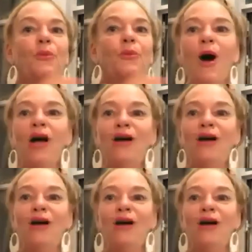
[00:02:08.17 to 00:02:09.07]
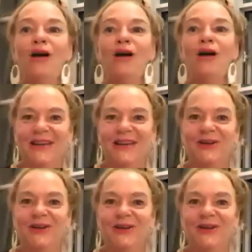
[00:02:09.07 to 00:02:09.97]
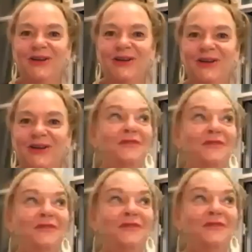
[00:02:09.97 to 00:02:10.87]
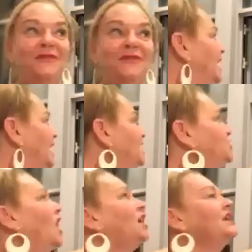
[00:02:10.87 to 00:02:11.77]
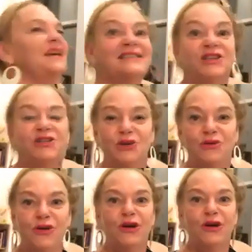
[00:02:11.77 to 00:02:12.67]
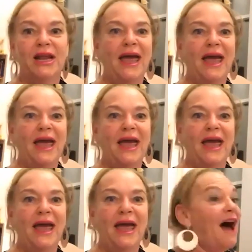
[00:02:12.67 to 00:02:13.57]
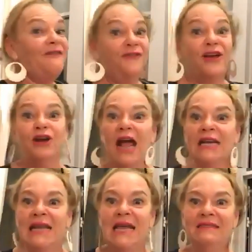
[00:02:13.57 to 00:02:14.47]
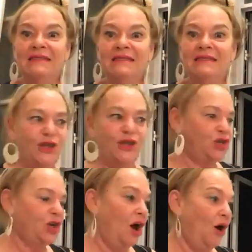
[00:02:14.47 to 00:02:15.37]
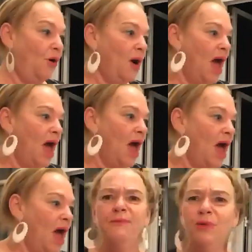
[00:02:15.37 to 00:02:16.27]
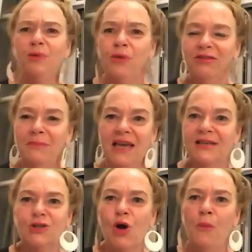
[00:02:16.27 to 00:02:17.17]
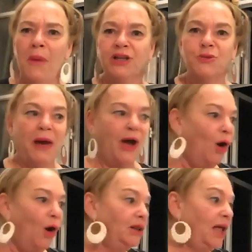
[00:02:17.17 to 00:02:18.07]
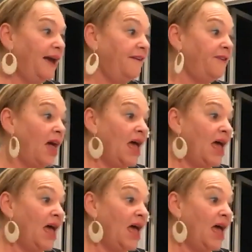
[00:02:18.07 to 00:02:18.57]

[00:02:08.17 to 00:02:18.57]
welcome the angels here to Tel Aviv tonight in the darkness at 2.30 a.m. I figured I'd need them for this show, and they've been with me so much my whole life.